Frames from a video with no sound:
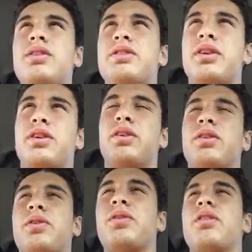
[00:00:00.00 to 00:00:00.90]

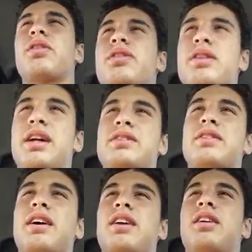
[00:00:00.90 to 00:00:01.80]
So that's
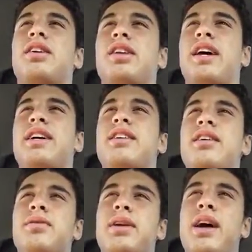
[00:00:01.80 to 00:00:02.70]
kind of like
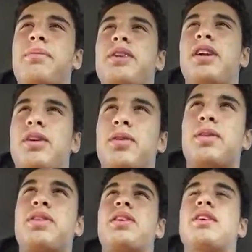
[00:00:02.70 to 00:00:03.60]
what happened here
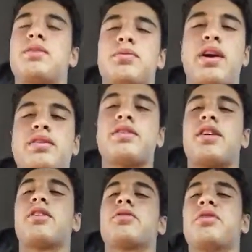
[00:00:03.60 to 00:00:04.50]
with the red
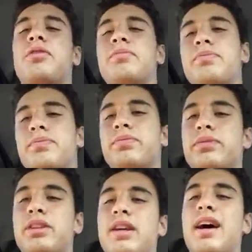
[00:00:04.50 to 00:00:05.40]
scarlet rope,
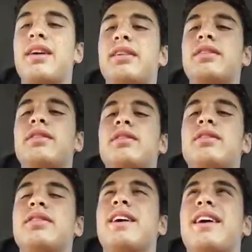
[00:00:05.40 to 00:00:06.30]
that
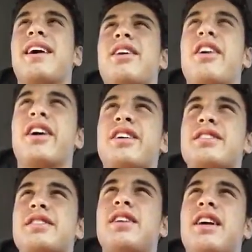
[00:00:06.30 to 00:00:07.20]
they hung
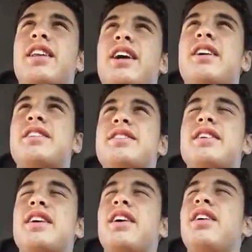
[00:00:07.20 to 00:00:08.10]
it so that they could
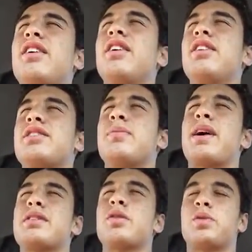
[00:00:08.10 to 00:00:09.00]
see to
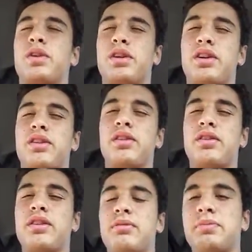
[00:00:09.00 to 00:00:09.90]
pass over
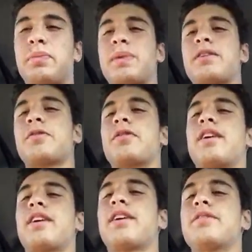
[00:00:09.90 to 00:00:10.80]

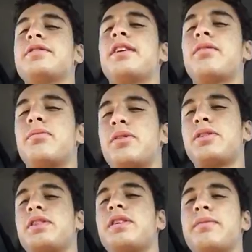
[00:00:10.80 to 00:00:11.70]
that house and give them
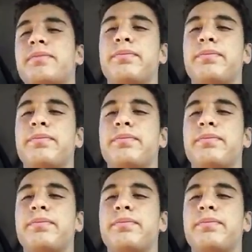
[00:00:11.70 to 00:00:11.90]
mercy.